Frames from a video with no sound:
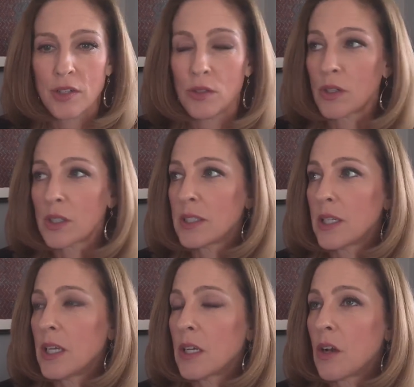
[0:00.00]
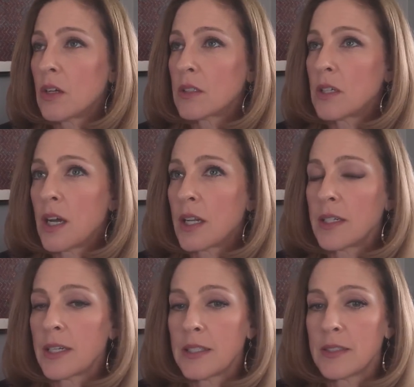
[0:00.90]
York City called God and
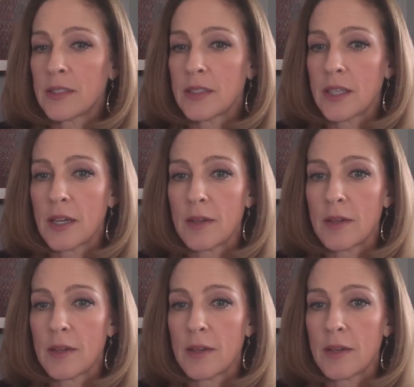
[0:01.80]
Guns.